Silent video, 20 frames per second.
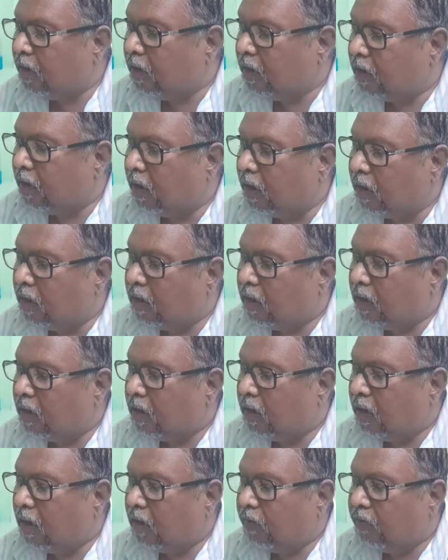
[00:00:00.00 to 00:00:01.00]
The
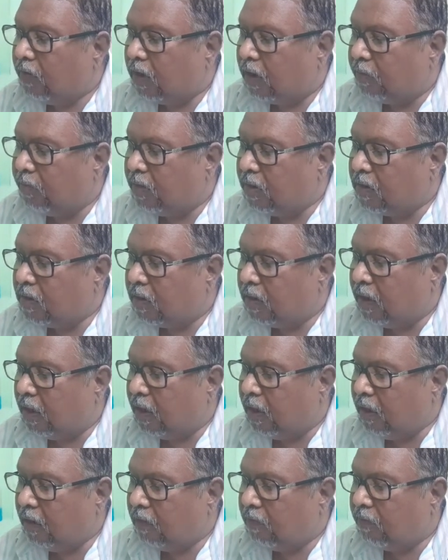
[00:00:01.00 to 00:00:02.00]
vitamins
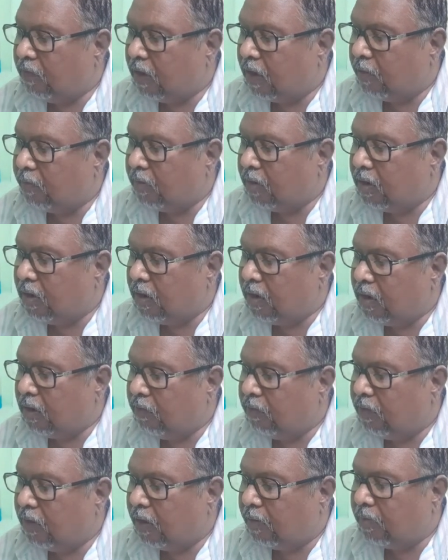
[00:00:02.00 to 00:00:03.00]
A, vitamin D,
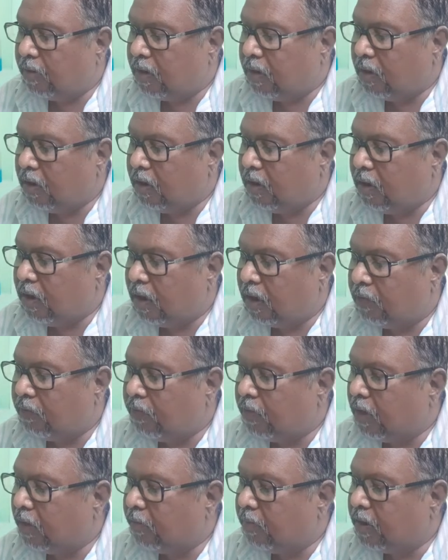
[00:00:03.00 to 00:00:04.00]
vitamin E and
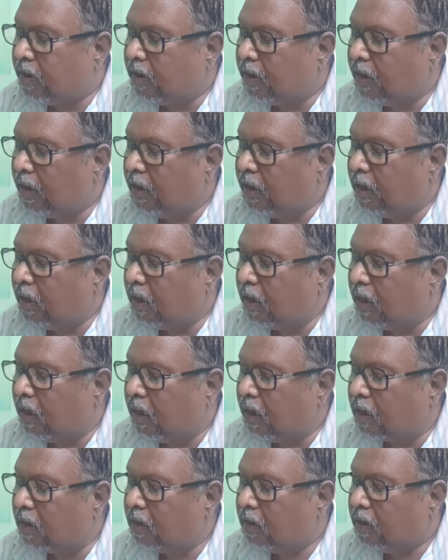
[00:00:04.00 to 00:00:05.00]
vitamin K
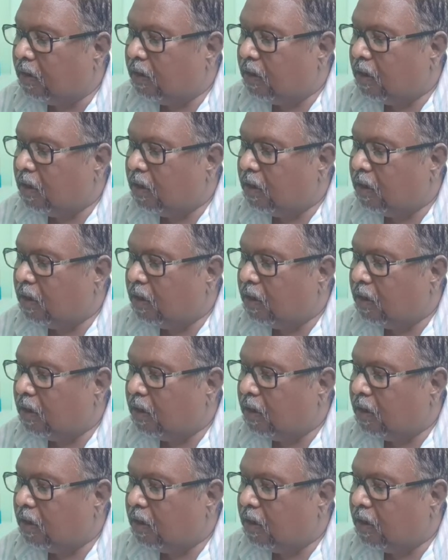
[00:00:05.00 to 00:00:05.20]
are